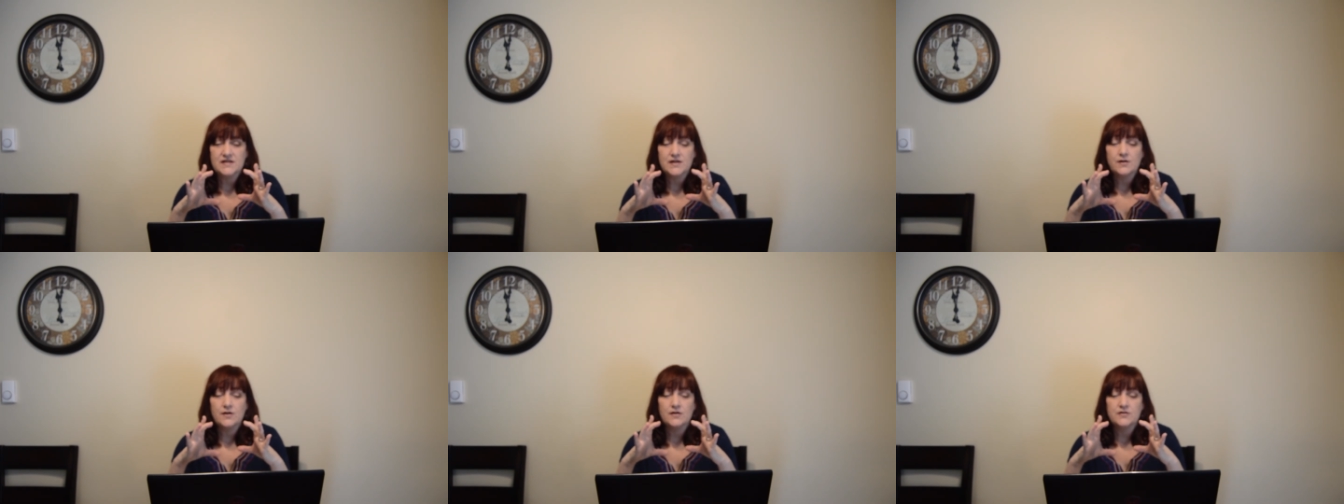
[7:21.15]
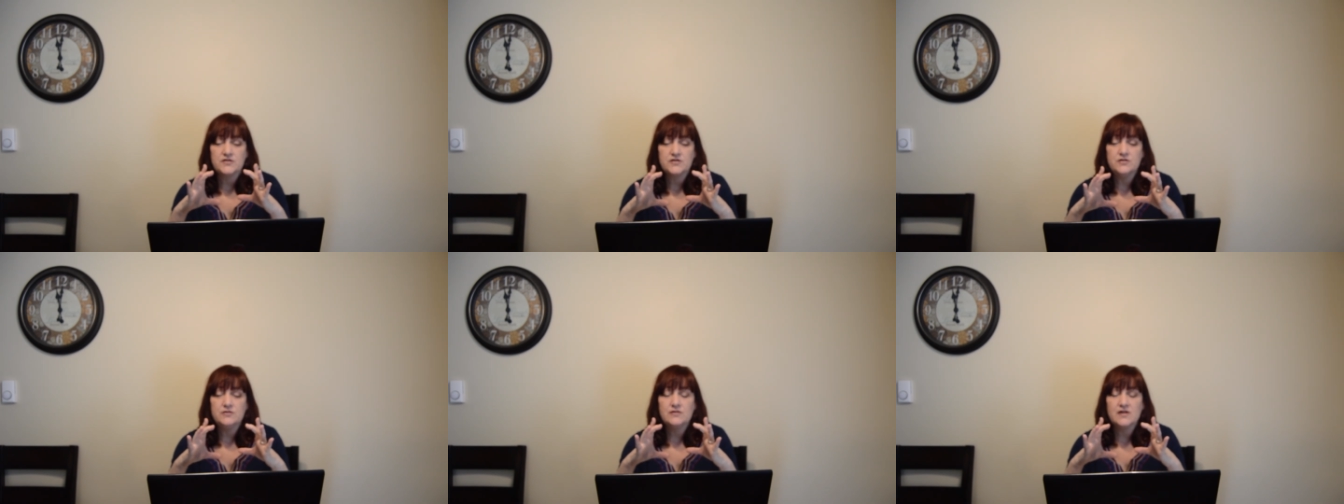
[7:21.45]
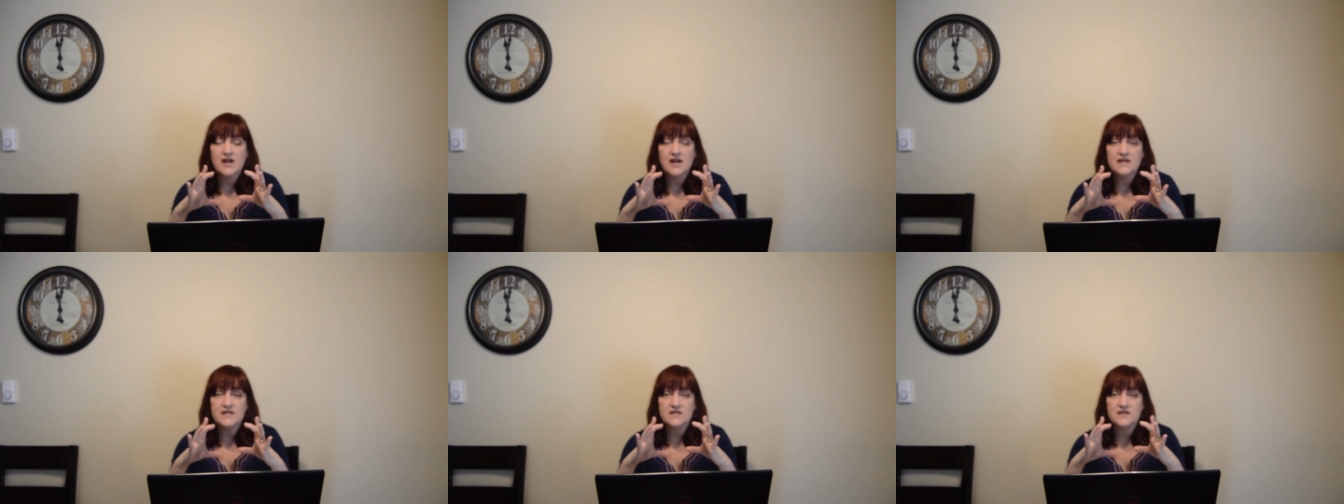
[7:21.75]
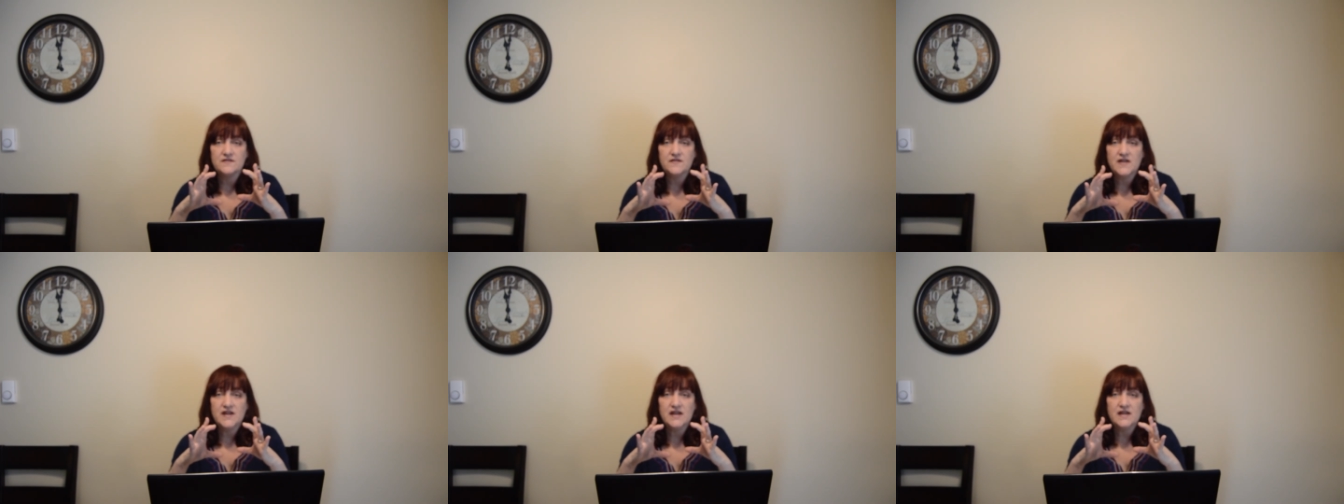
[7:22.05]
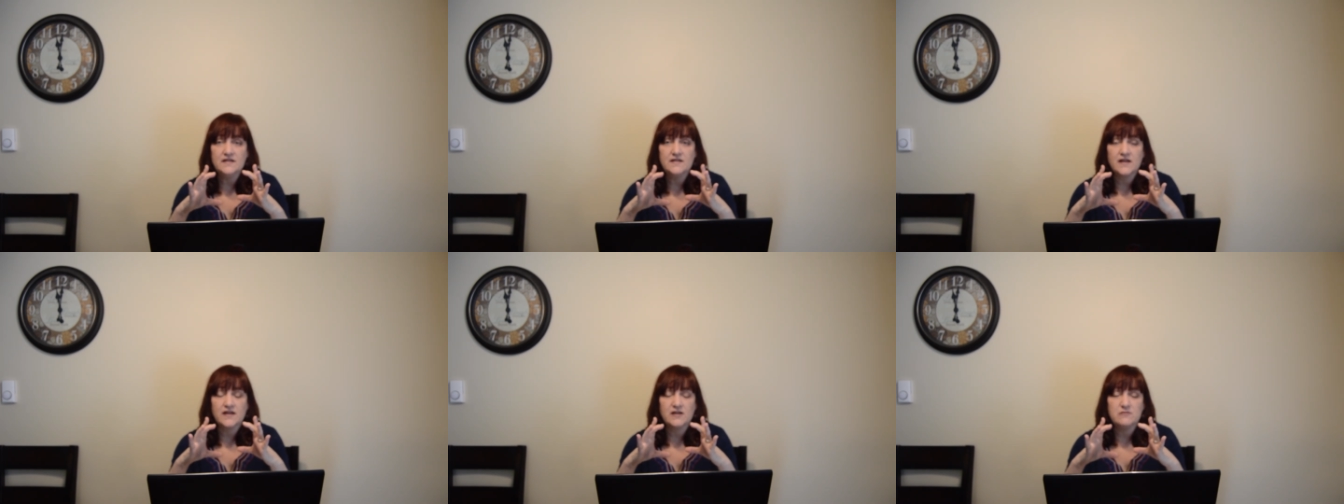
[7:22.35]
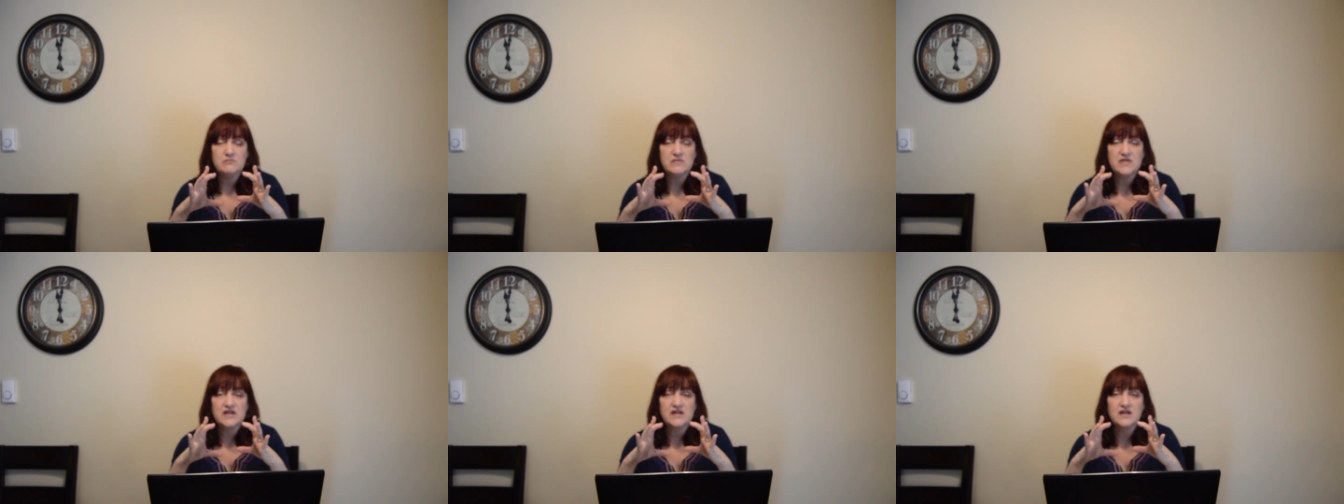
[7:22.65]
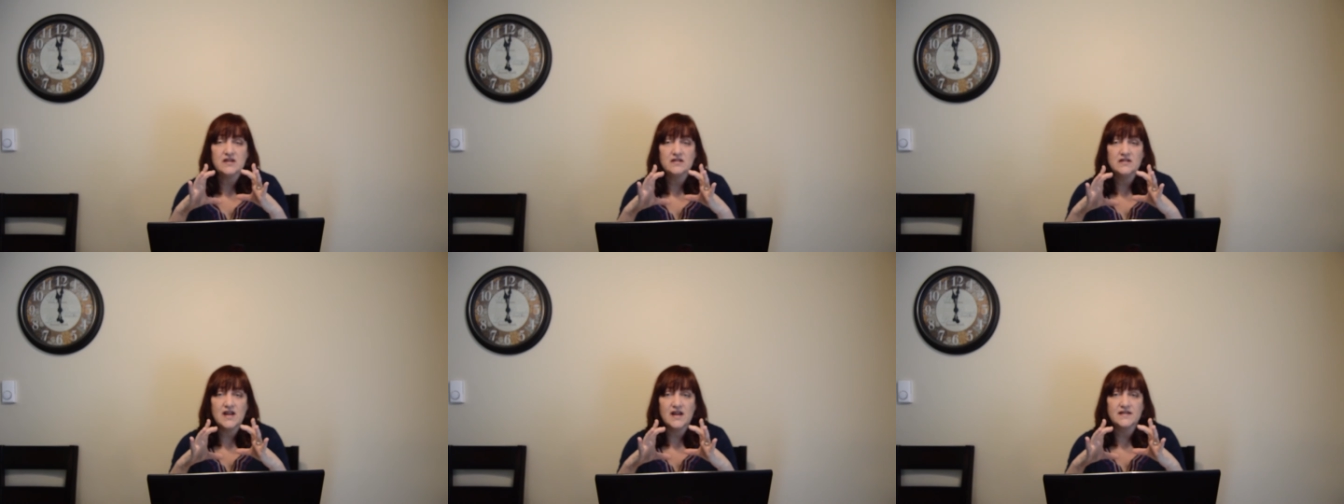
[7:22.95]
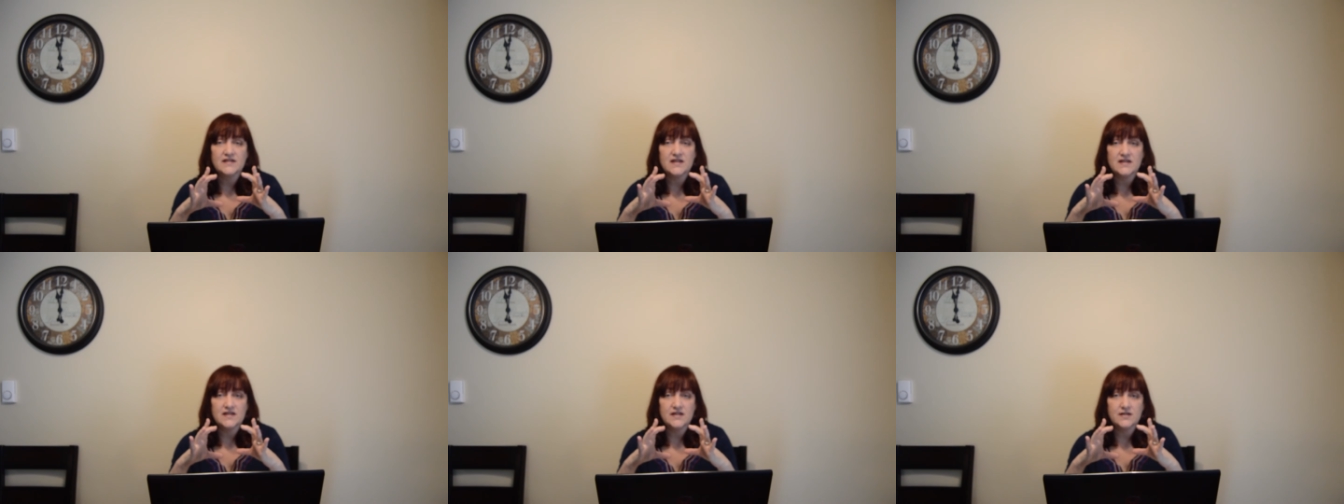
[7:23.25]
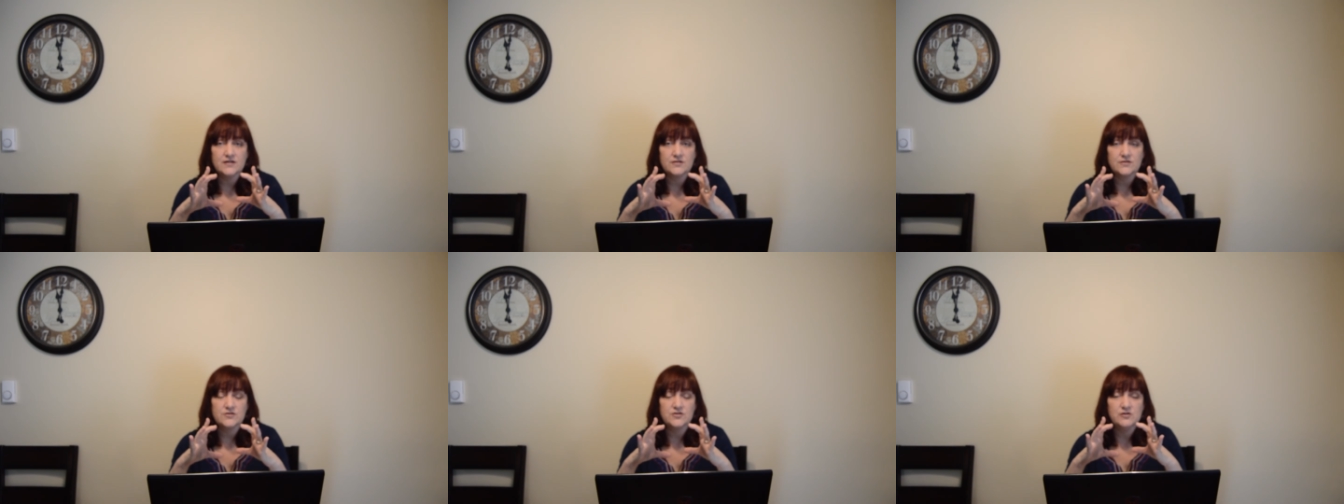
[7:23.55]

there are two kinds of heat that can be collected here,